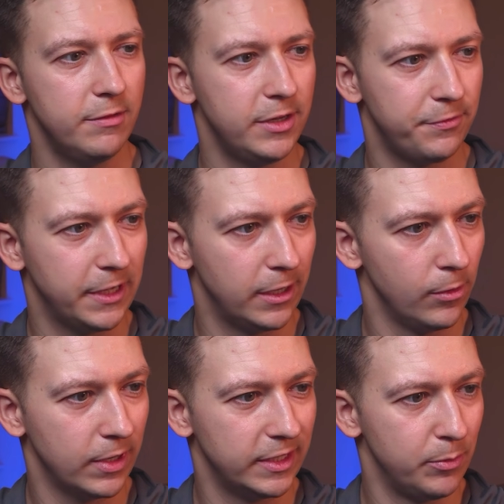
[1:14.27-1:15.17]
Even if you're gonna
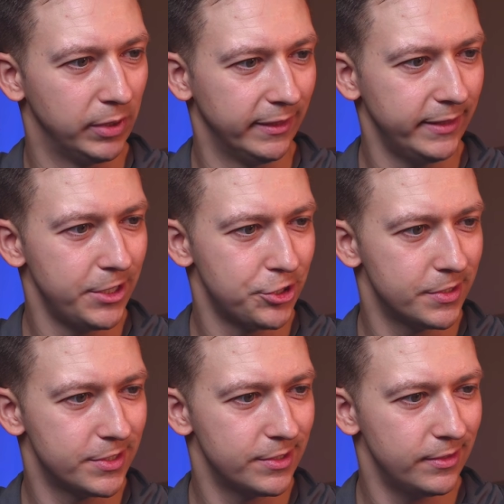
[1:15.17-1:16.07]
look at the
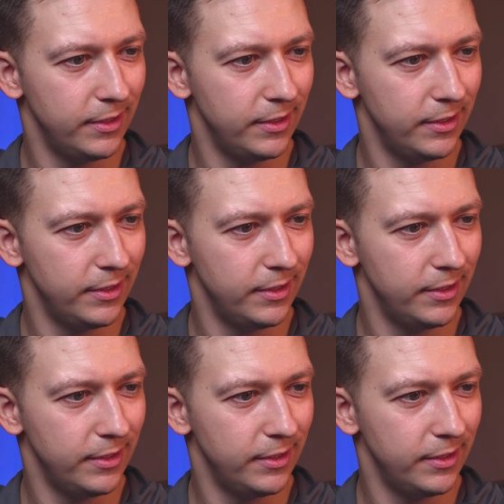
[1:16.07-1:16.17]
implantations,